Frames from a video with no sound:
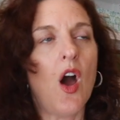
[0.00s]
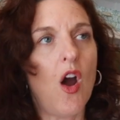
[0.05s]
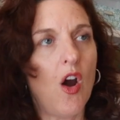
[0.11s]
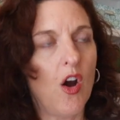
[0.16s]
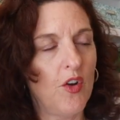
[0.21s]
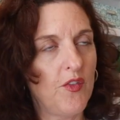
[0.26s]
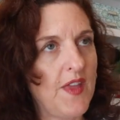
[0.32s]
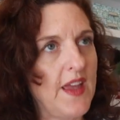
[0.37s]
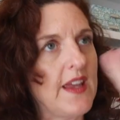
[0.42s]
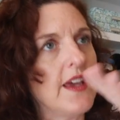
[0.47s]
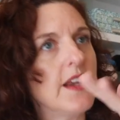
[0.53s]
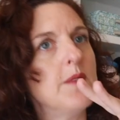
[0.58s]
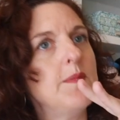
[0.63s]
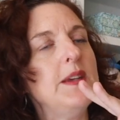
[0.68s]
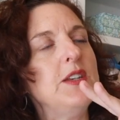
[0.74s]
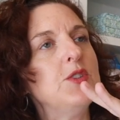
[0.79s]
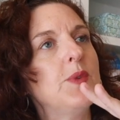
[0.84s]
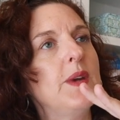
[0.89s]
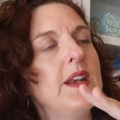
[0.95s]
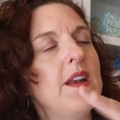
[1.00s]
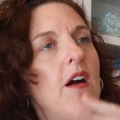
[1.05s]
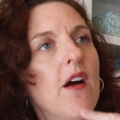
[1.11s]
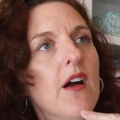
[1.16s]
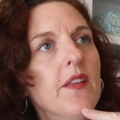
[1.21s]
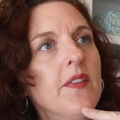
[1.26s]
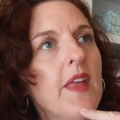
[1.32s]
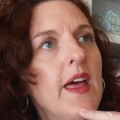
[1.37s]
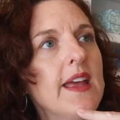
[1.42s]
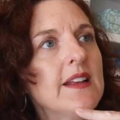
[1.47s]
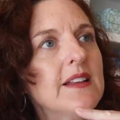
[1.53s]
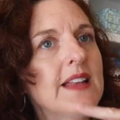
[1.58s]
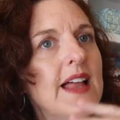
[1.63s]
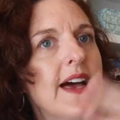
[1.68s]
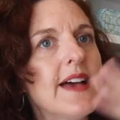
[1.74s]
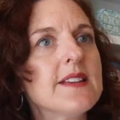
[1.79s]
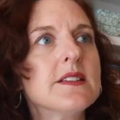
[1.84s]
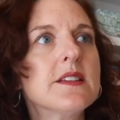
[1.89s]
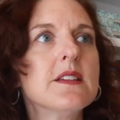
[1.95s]
Are they going to be doing online
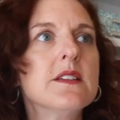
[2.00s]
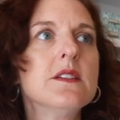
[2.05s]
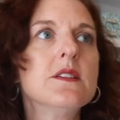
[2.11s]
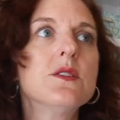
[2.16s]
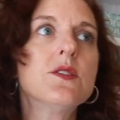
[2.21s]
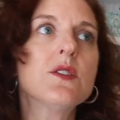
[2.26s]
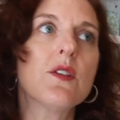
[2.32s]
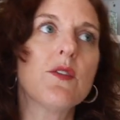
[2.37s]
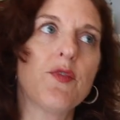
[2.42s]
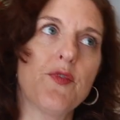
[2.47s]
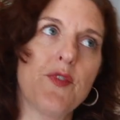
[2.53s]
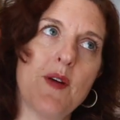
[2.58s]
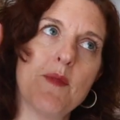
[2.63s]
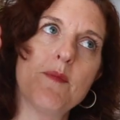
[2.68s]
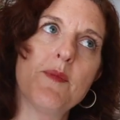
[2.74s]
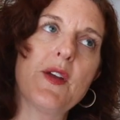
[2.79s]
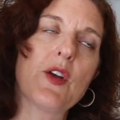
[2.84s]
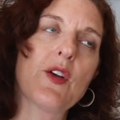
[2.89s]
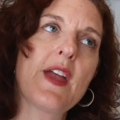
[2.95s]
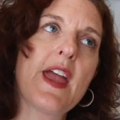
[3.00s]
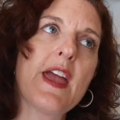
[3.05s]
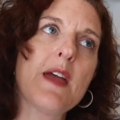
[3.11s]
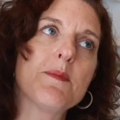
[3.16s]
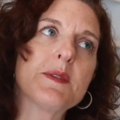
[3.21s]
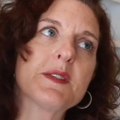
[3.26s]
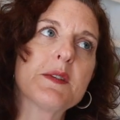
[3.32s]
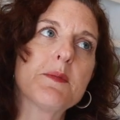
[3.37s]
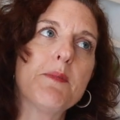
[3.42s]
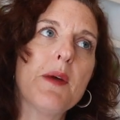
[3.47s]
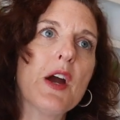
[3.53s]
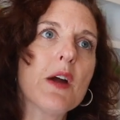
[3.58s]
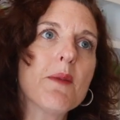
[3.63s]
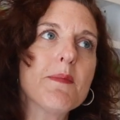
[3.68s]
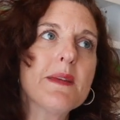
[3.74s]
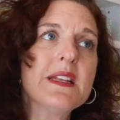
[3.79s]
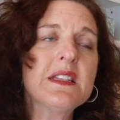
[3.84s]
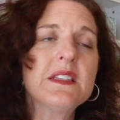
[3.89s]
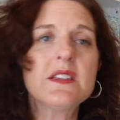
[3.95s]
classes from their campus
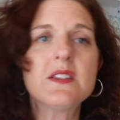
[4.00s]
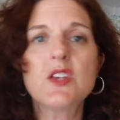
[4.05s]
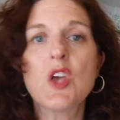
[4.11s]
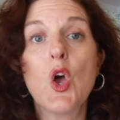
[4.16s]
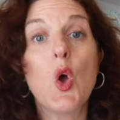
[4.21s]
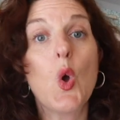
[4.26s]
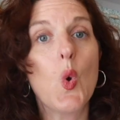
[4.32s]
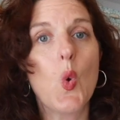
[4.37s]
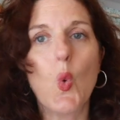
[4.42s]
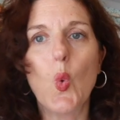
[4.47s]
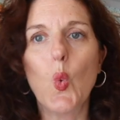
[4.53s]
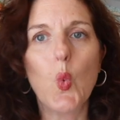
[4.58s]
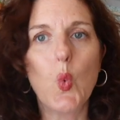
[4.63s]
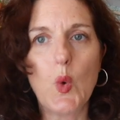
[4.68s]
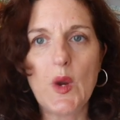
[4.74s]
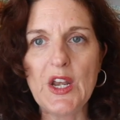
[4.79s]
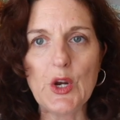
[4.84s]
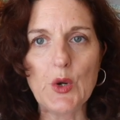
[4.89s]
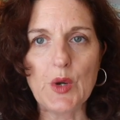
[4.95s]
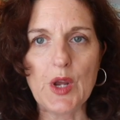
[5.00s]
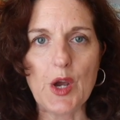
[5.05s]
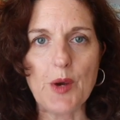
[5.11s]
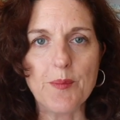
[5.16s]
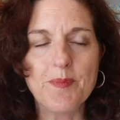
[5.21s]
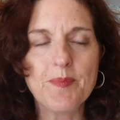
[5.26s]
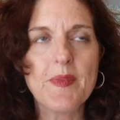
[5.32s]
apartments? We don't know.